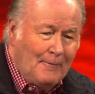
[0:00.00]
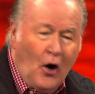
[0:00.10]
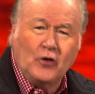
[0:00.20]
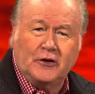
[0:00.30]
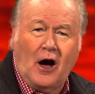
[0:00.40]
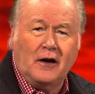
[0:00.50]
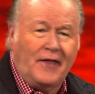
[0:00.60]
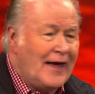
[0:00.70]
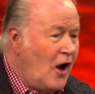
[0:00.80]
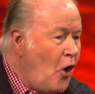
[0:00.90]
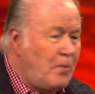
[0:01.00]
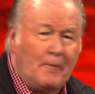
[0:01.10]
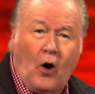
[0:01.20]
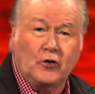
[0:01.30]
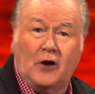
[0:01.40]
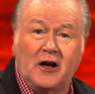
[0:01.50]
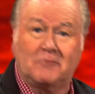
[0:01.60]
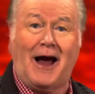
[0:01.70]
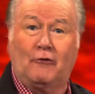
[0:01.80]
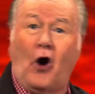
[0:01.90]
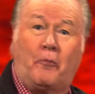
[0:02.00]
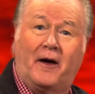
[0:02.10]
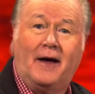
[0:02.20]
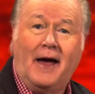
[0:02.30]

I'm holding on to that hope. I'm holding on to my rope